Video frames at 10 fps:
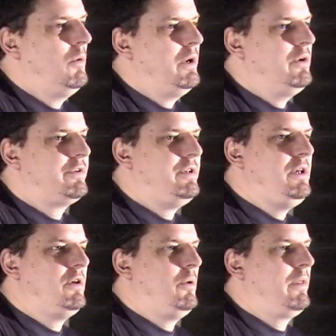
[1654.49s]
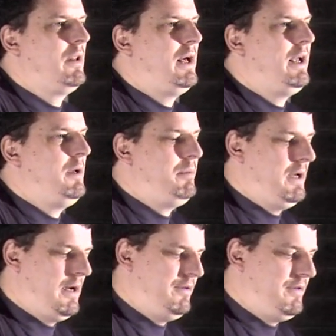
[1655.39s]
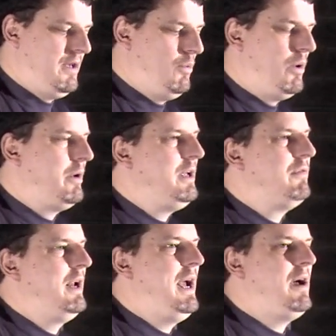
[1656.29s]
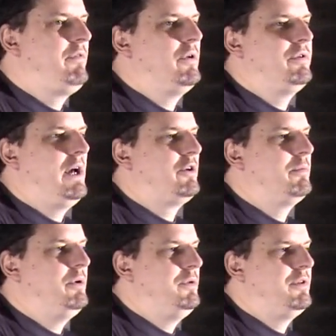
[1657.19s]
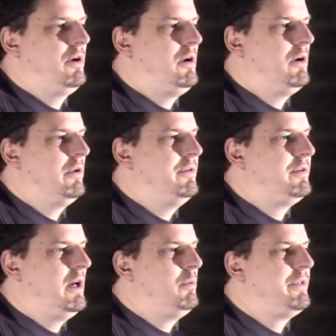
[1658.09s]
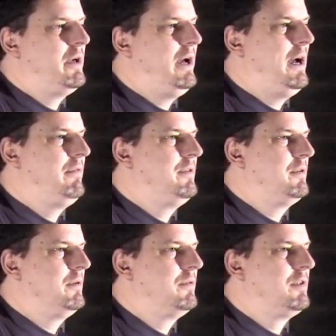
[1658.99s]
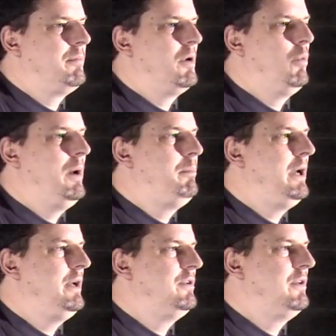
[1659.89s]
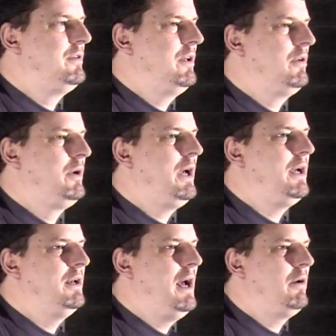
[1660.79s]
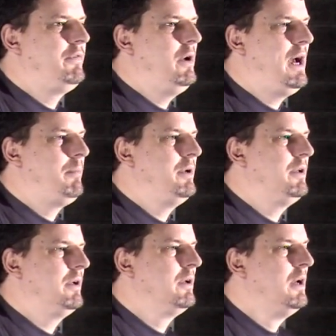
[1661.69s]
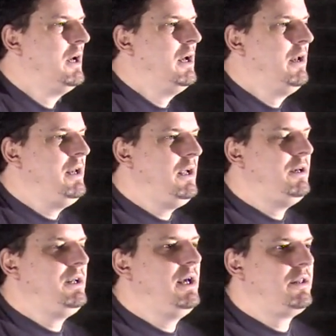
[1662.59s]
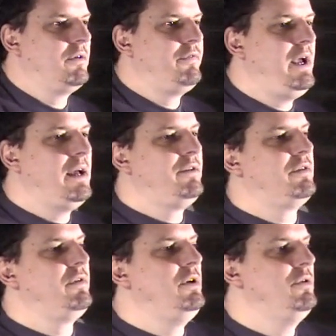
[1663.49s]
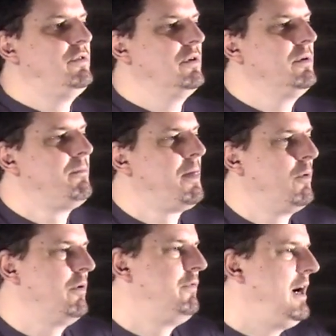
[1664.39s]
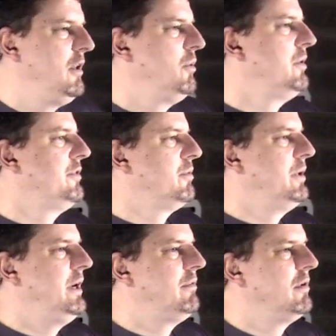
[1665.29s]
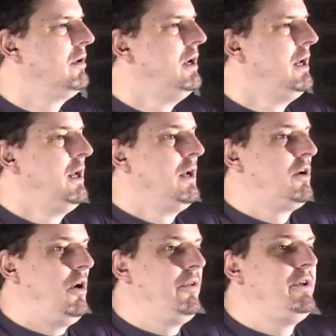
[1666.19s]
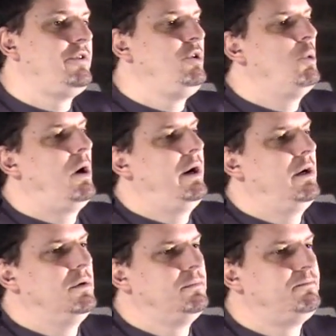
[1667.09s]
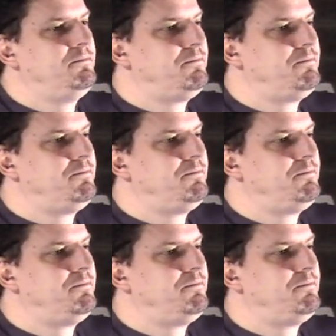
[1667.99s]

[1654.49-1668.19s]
And what you'll see, though, with a lot of APIs is they won't even have those attributes at all. Instead, what they'll have is a, some, a web page that says, okay, now if you happen to need to get the fans of a user or followers or whatever, call this URL.